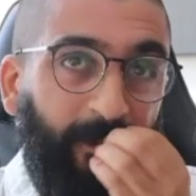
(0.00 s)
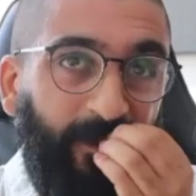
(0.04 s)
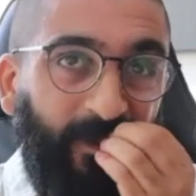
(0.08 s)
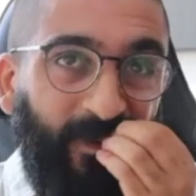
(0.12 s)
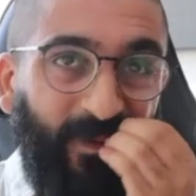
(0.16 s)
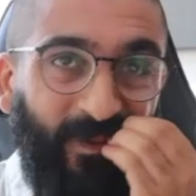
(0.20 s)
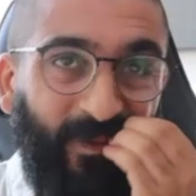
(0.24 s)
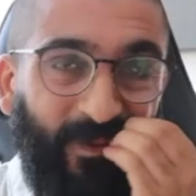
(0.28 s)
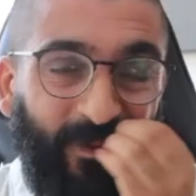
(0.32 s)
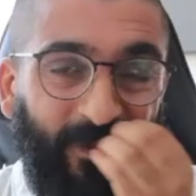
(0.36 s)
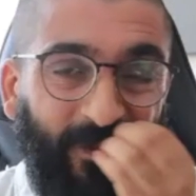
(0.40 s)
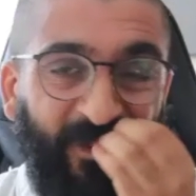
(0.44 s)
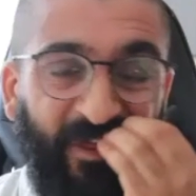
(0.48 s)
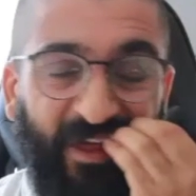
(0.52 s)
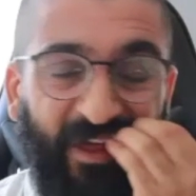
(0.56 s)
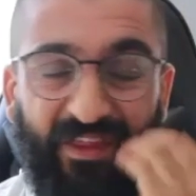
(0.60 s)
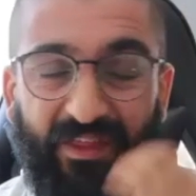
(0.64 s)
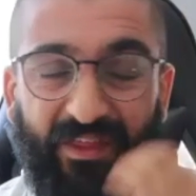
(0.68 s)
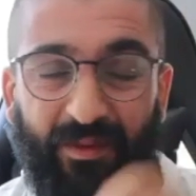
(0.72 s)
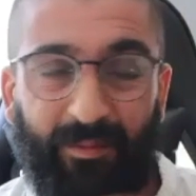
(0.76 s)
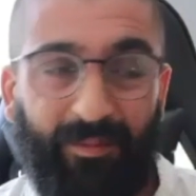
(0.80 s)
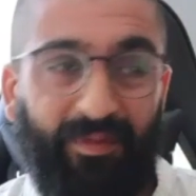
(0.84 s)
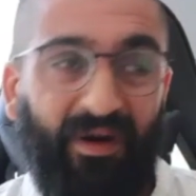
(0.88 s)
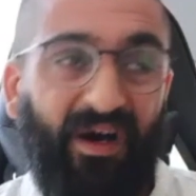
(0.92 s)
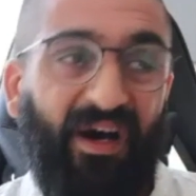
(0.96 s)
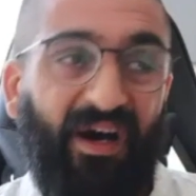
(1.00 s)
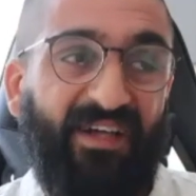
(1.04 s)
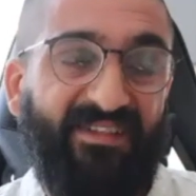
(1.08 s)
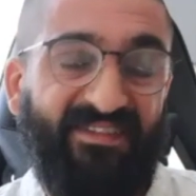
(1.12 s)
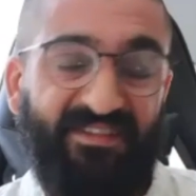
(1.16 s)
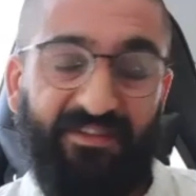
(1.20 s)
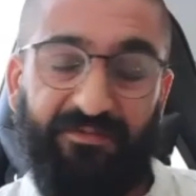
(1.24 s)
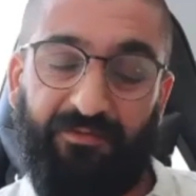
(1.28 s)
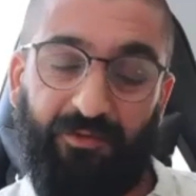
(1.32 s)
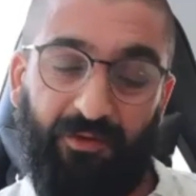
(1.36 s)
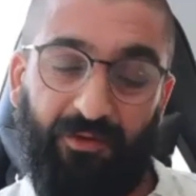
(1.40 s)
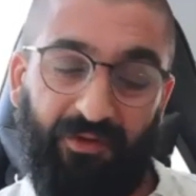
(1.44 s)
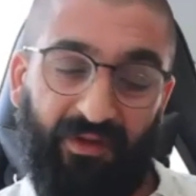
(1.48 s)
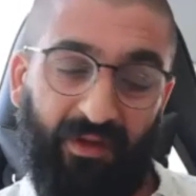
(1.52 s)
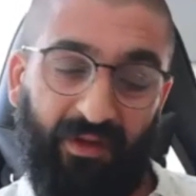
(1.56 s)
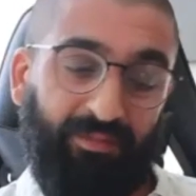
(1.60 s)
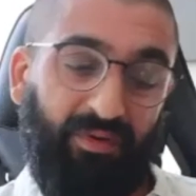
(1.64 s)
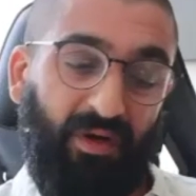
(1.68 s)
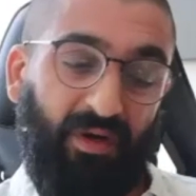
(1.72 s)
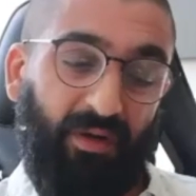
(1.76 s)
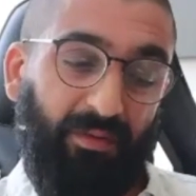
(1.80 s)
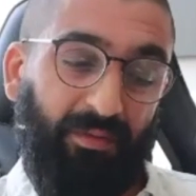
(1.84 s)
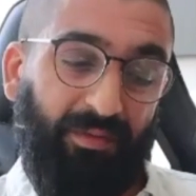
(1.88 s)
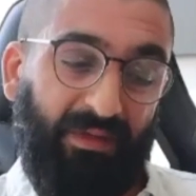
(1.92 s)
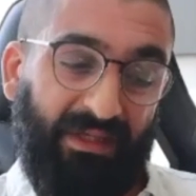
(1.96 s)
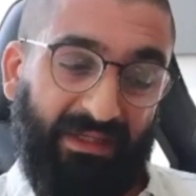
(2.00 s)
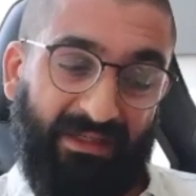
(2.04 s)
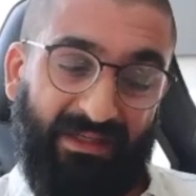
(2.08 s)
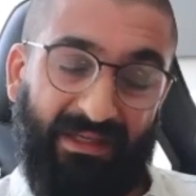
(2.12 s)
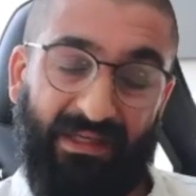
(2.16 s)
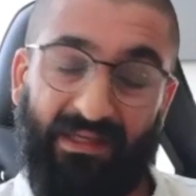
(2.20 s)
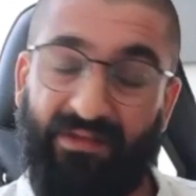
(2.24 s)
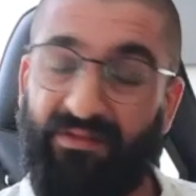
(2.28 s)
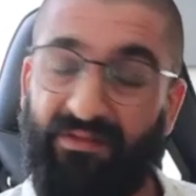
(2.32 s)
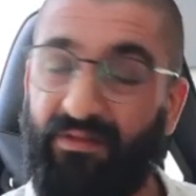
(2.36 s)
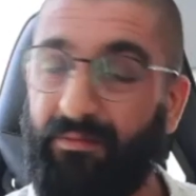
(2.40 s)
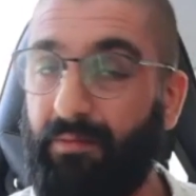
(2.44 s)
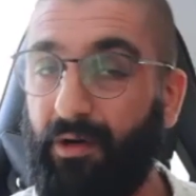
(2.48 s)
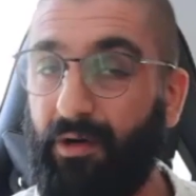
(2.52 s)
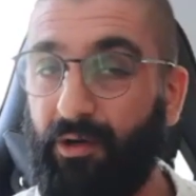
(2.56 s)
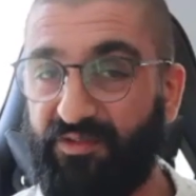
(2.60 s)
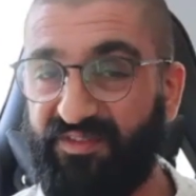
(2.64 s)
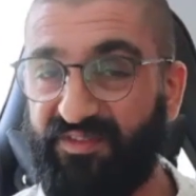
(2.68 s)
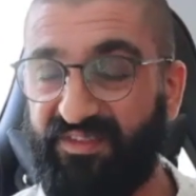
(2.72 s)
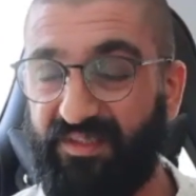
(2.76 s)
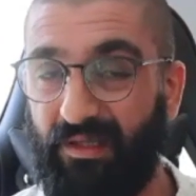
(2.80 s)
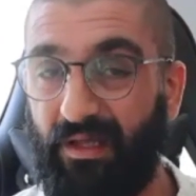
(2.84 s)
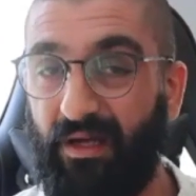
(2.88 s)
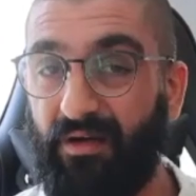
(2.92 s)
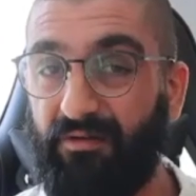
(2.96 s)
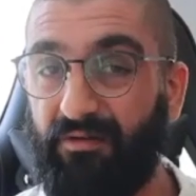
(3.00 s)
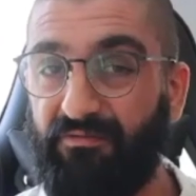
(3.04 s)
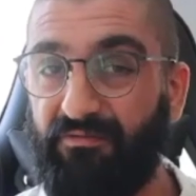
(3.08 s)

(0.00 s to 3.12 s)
they're the parts of you that probably need the most love.